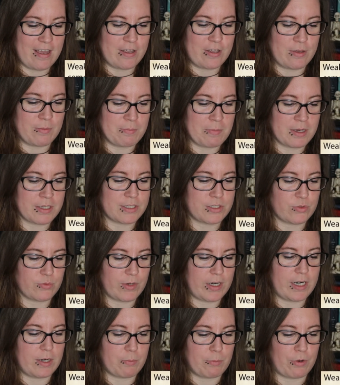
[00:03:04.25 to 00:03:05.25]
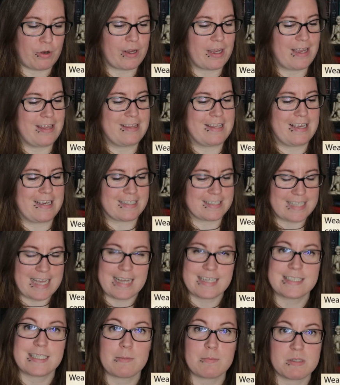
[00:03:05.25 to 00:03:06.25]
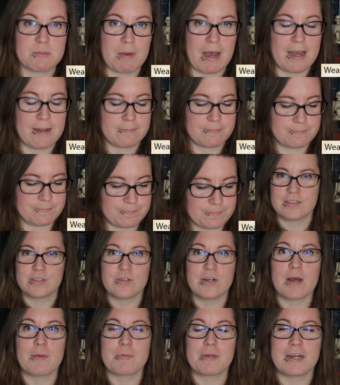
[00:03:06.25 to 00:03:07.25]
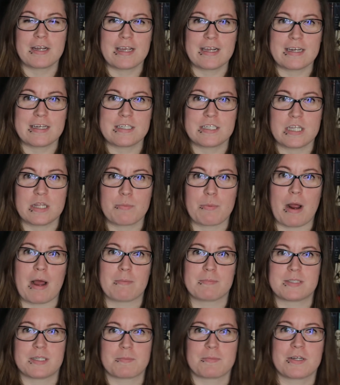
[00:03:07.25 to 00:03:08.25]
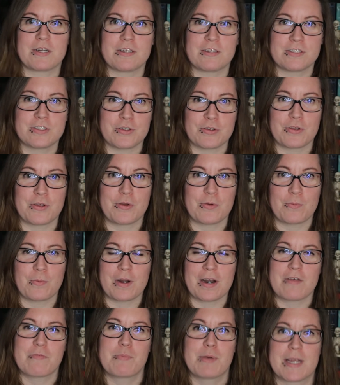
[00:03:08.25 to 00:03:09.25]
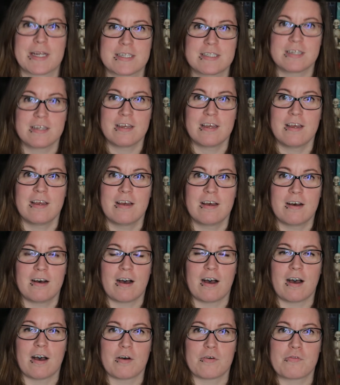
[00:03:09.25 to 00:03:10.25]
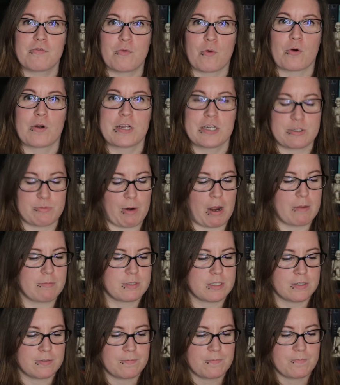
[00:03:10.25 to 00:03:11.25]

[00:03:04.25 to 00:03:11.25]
You must read a book in the exact same spot. So now I'm going to get into the prompts, and I'm going to show you what I've picked for each prompt.